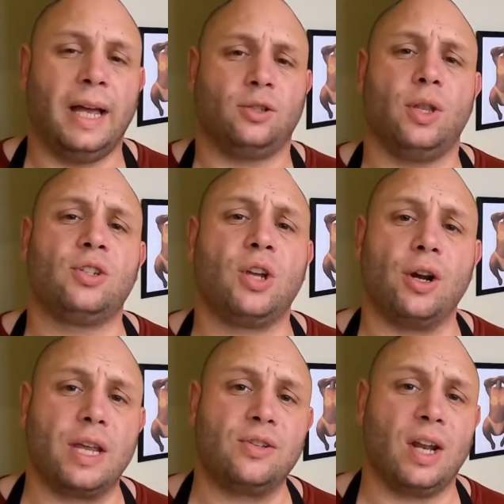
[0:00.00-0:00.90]
All right, so this
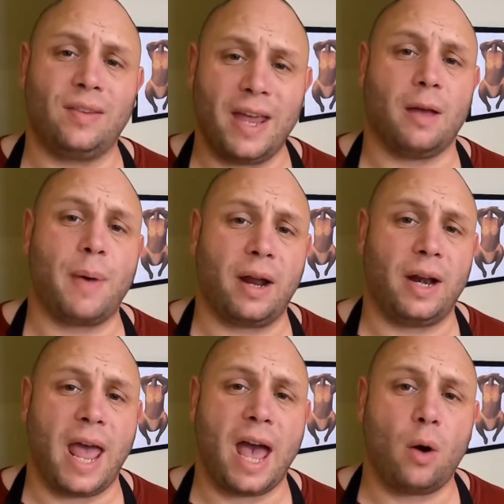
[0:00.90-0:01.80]
turkey is gonna take
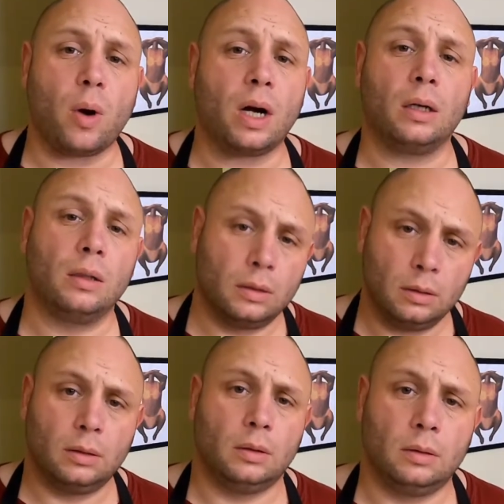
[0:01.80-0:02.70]
about an hour.
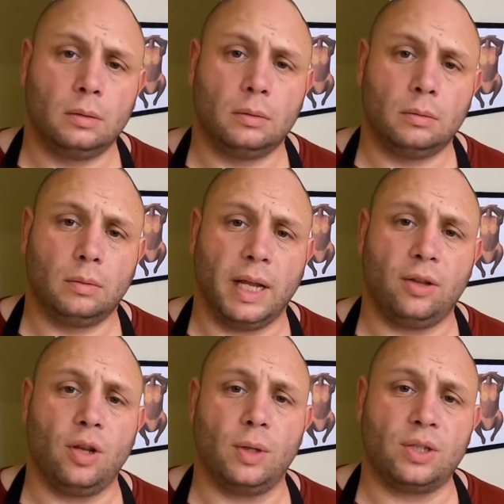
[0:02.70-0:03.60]

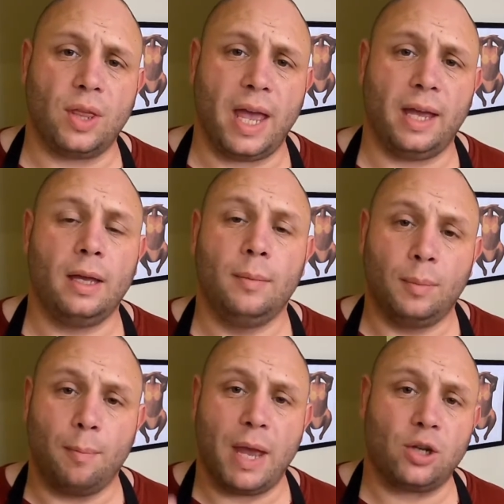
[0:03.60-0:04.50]
Let it do its thing,
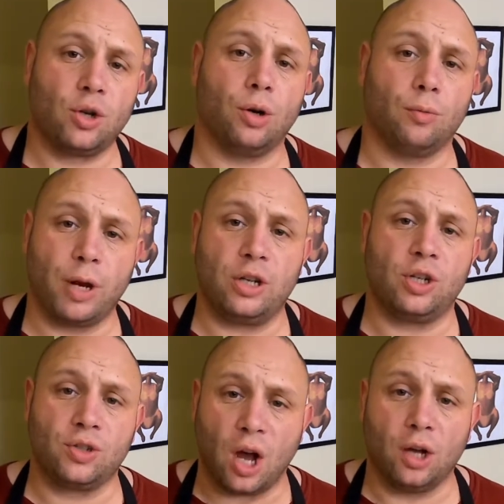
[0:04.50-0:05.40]
but make sure it
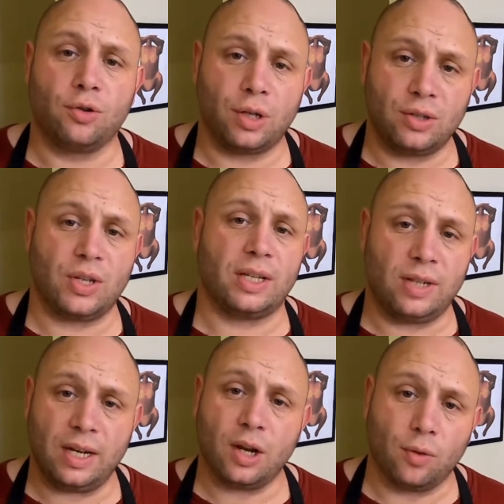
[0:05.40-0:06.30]
reaches
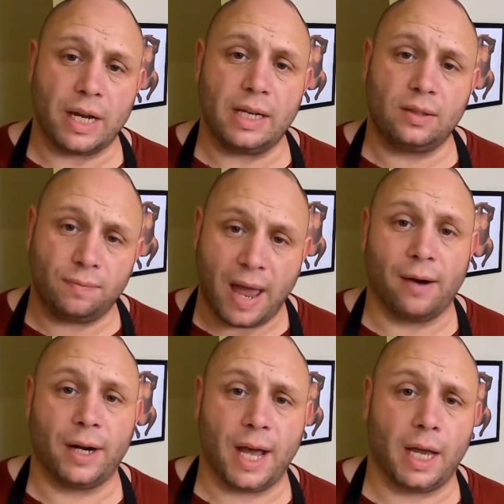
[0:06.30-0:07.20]
160 degrees
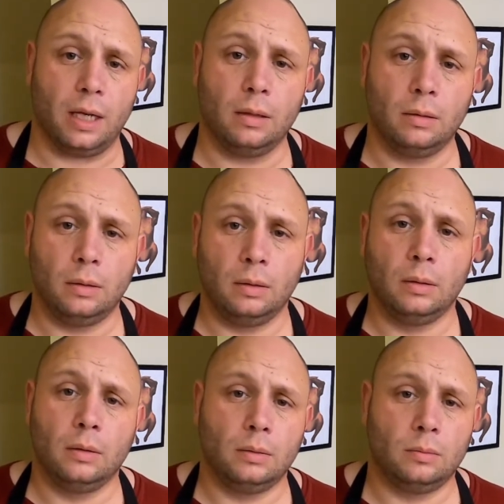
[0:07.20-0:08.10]
Fahrenheit.
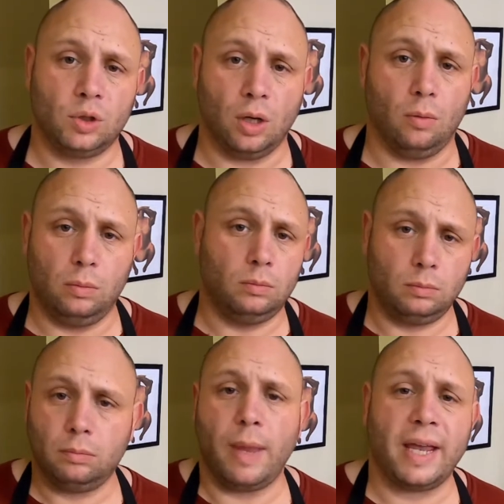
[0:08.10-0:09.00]
So
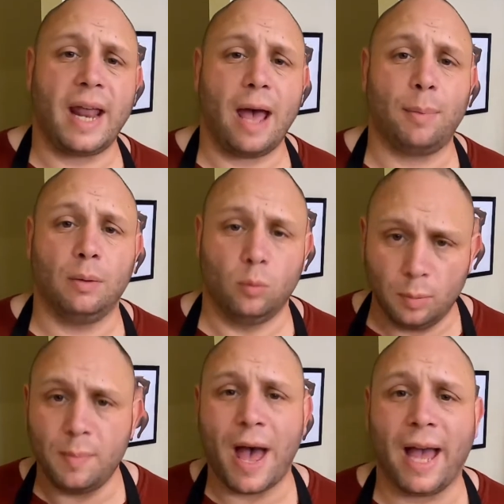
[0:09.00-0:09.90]
Make it happen.
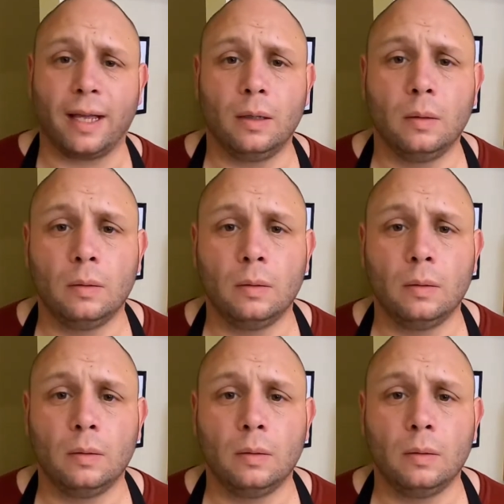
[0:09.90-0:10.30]
We'll be back.